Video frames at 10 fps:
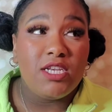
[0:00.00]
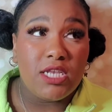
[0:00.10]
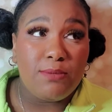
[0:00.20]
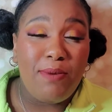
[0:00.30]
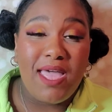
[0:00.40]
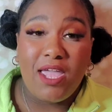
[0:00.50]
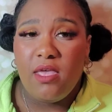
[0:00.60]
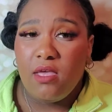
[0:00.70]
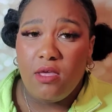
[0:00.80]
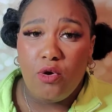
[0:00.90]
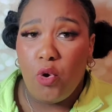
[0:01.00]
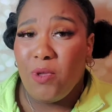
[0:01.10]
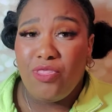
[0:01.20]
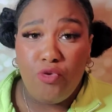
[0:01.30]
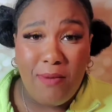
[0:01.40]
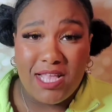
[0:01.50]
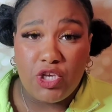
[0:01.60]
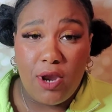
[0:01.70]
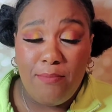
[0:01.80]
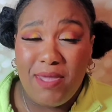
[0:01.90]
Just by growing through my
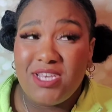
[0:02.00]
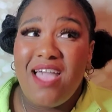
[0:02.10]
Instagram page,